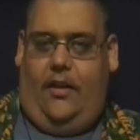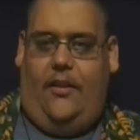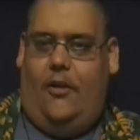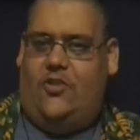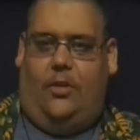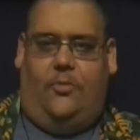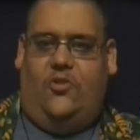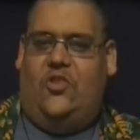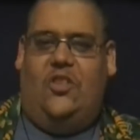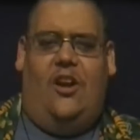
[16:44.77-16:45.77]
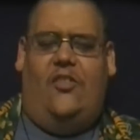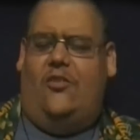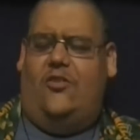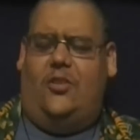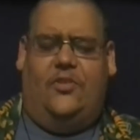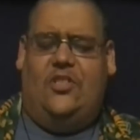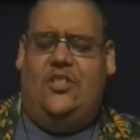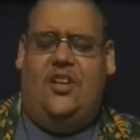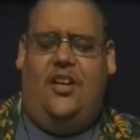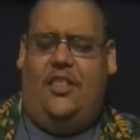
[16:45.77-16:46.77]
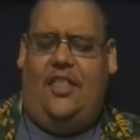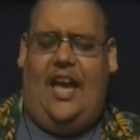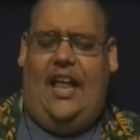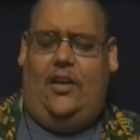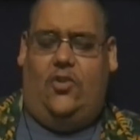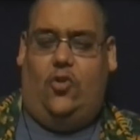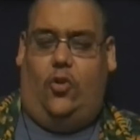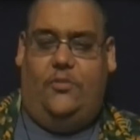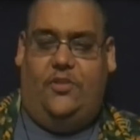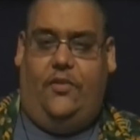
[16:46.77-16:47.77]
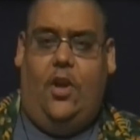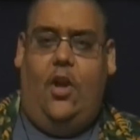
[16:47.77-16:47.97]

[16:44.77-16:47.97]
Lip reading: There's almost none of that in terms of,